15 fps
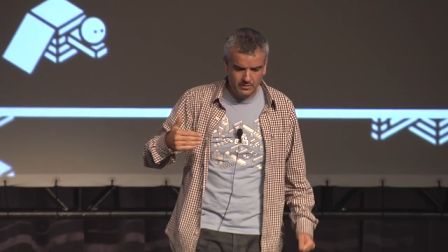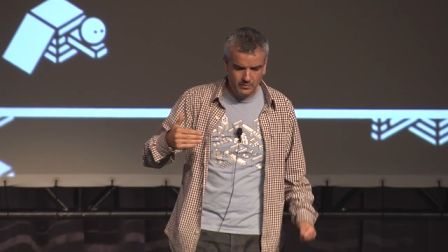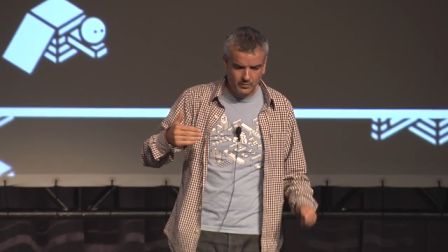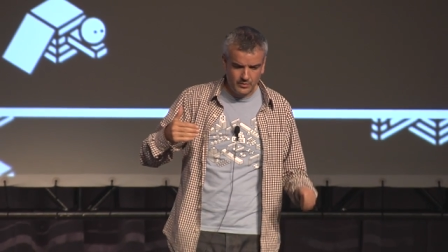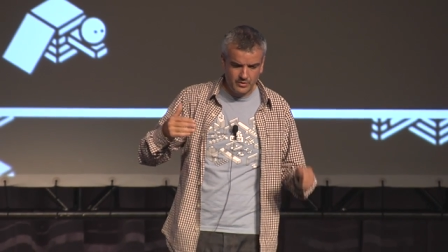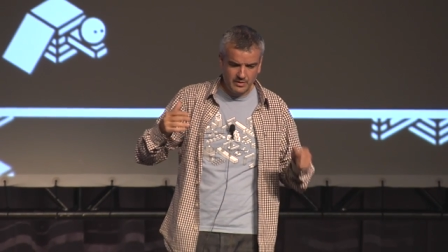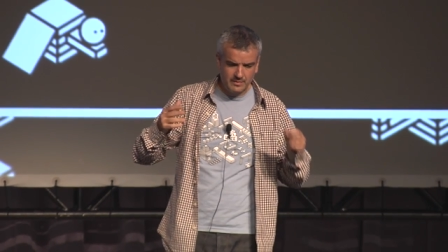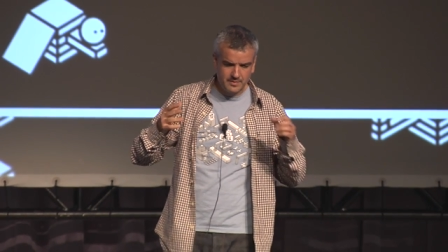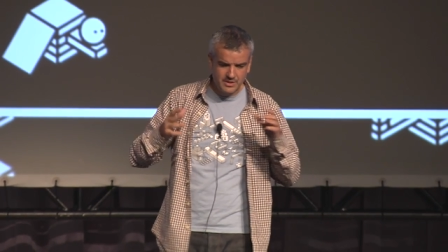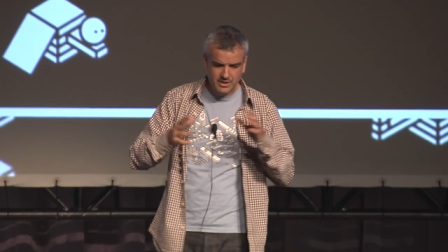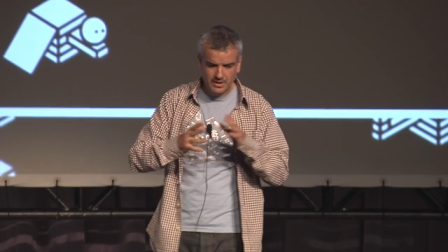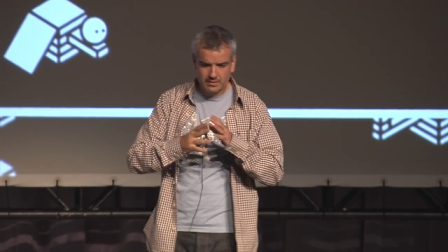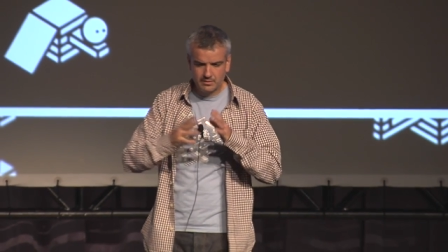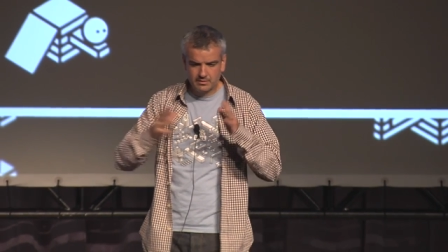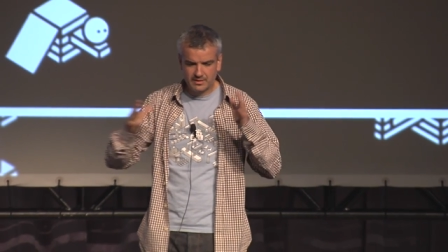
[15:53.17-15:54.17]
when you have a
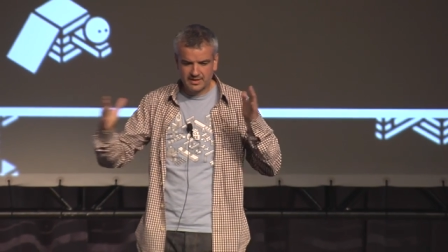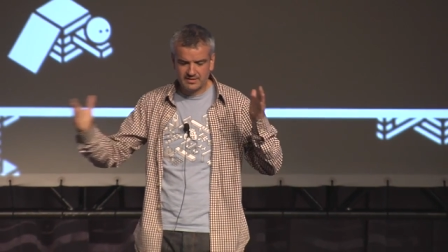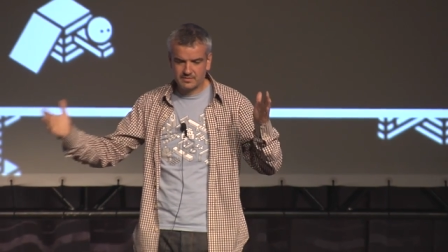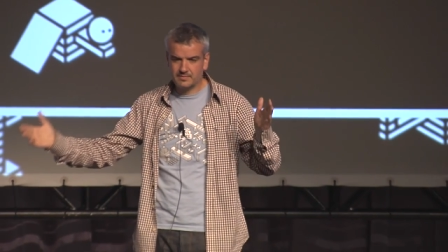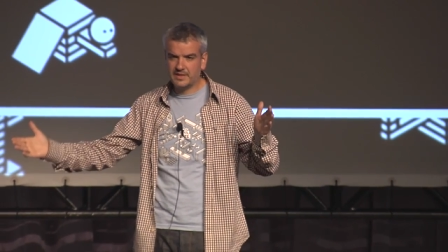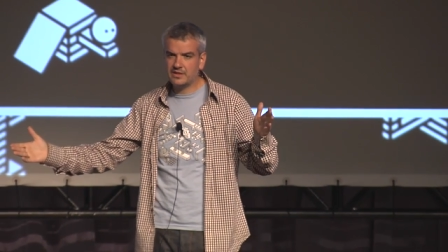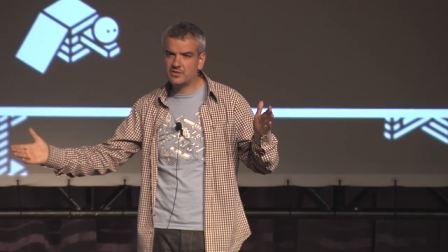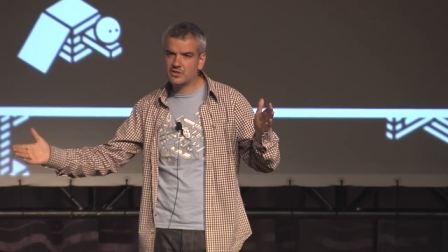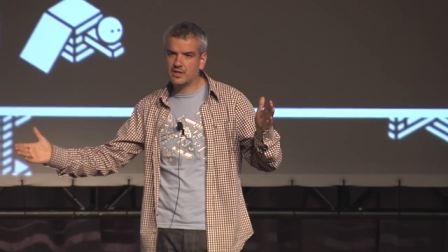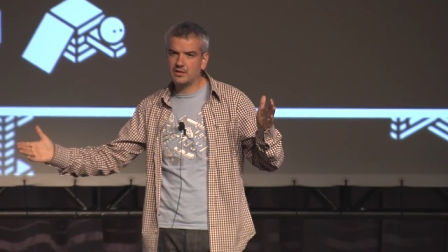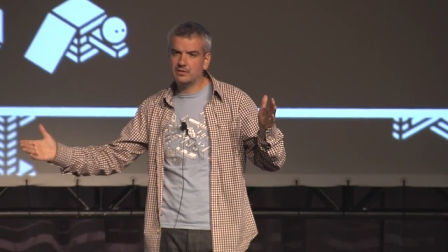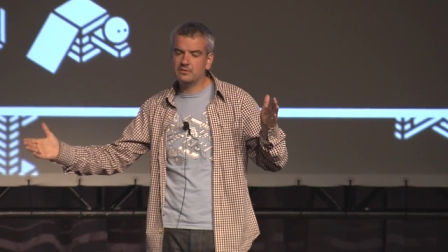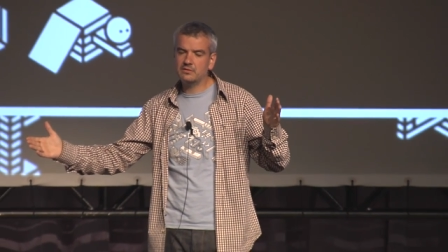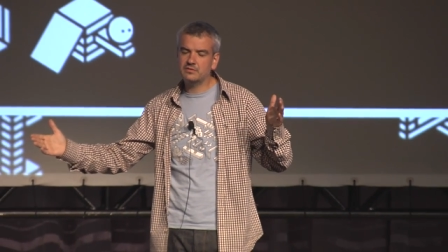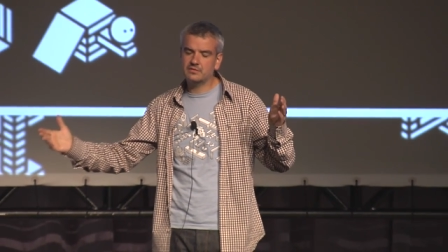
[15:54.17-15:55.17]
shader that has many
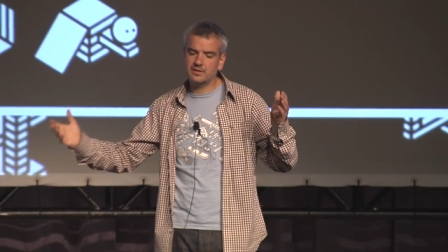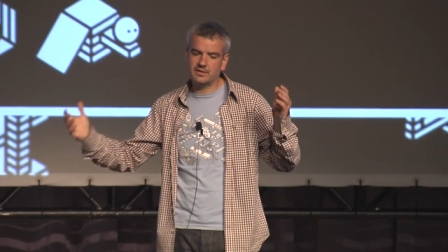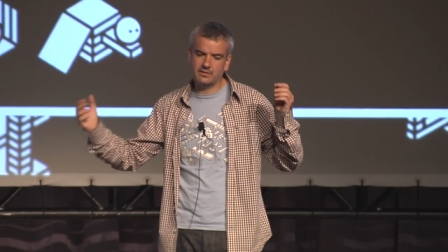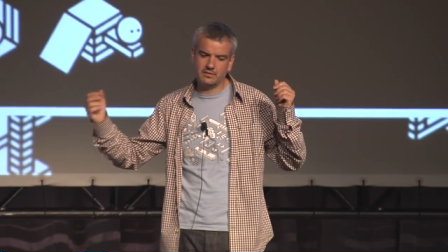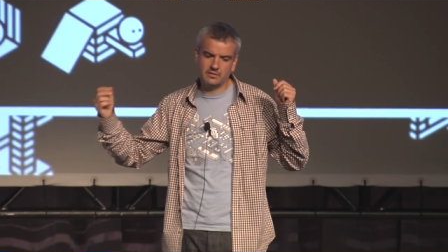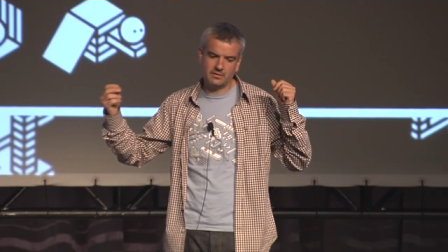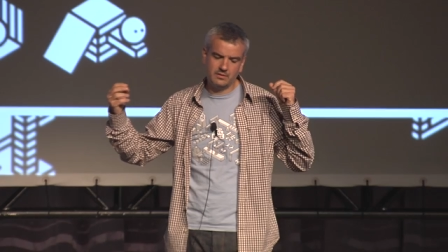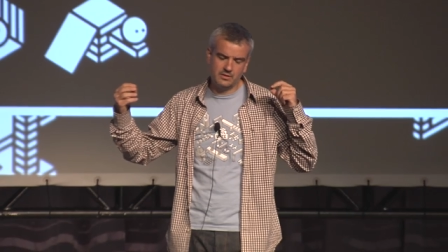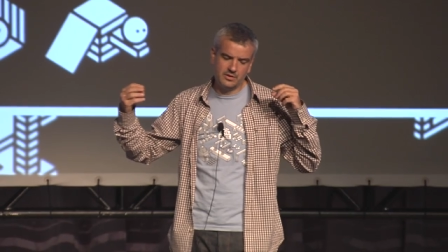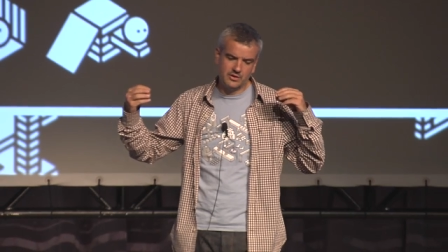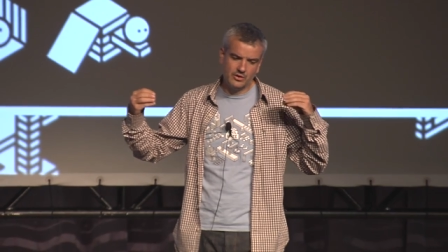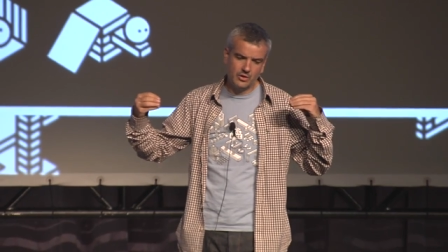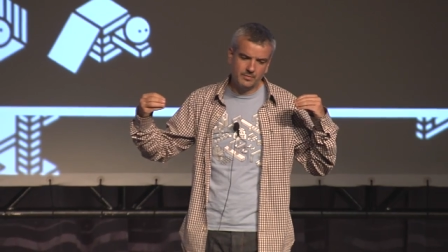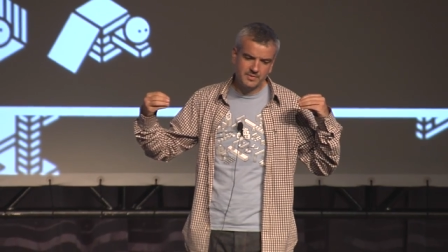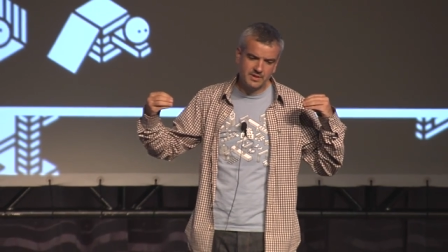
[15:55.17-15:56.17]
channels and
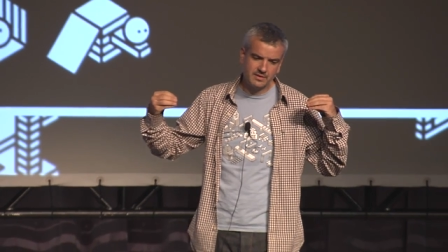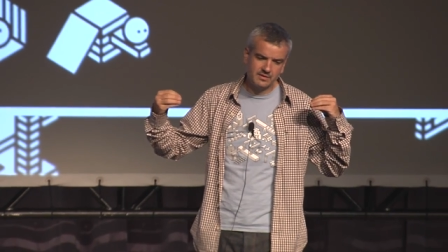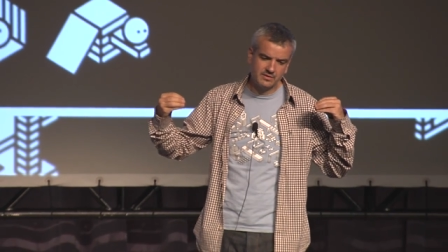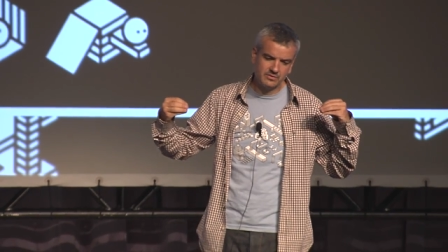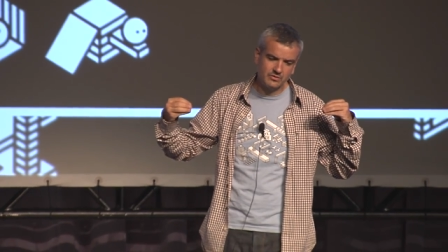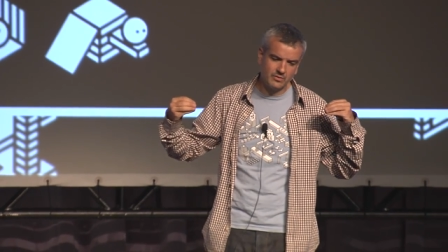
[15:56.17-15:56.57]
the object does